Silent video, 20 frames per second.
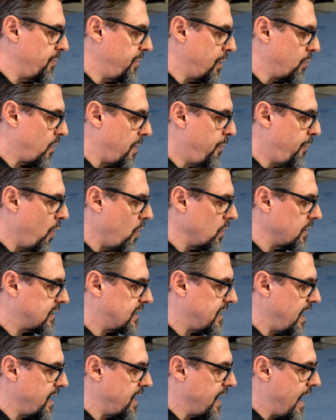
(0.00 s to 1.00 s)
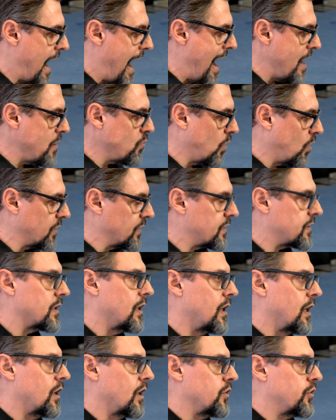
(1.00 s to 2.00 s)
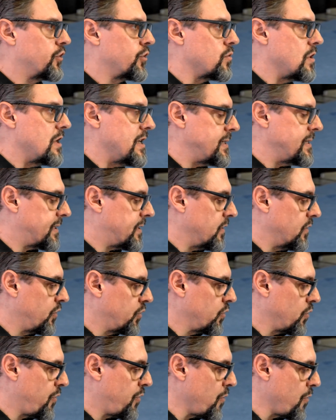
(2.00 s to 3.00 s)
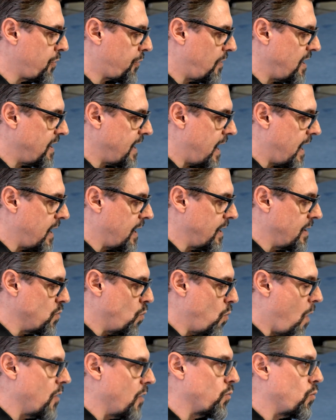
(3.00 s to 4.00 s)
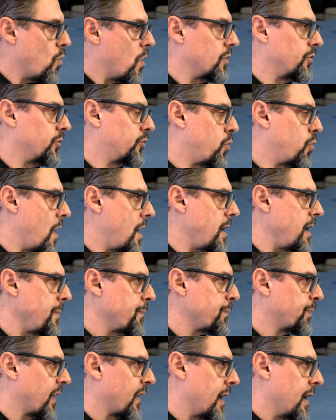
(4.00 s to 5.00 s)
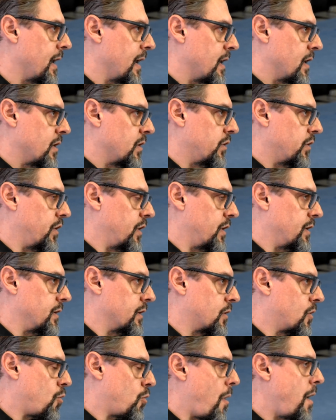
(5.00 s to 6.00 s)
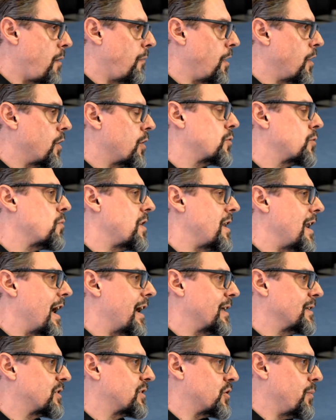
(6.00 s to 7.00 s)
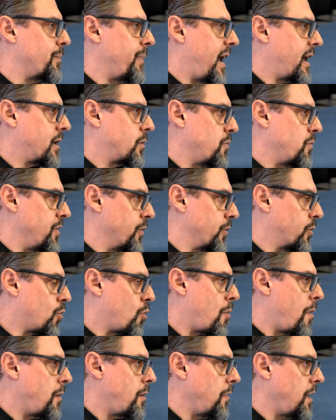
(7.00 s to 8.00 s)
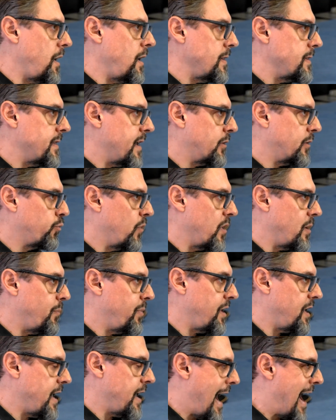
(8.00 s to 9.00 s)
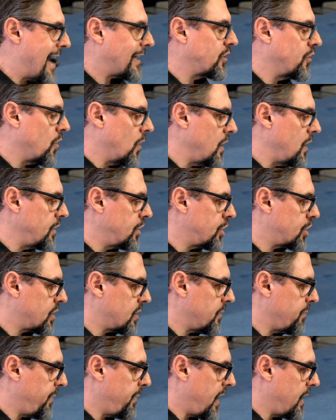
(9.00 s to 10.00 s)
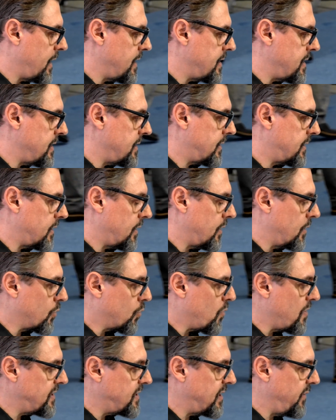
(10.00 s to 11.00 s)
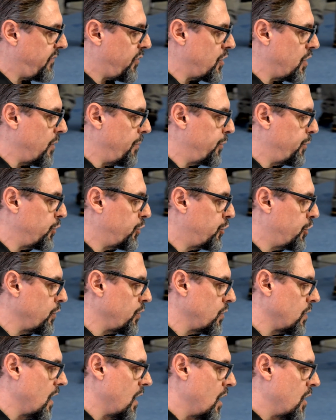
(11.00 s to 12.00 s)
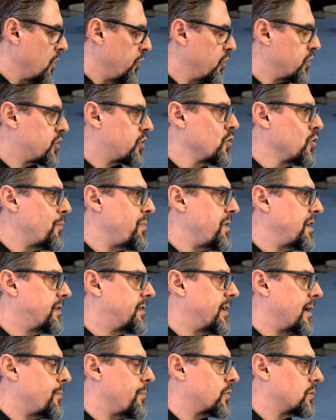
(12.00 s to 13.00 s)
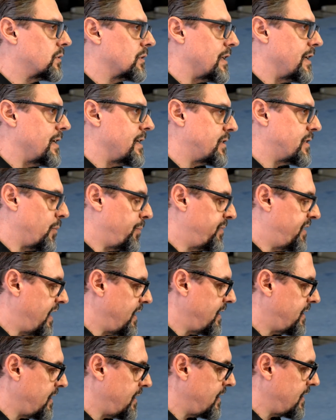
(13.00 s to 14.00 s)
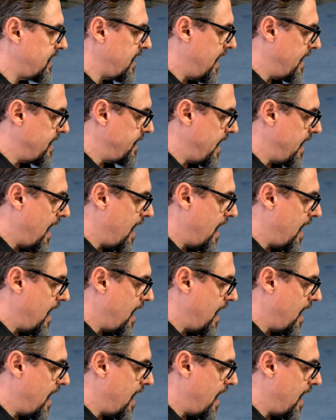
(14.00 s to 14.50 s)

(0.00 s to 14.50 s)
report saying, I want to listen to 239.1120. The courier will answer back with a query that will be acknowledged by this receiver number 2. The snooping table is updated, and now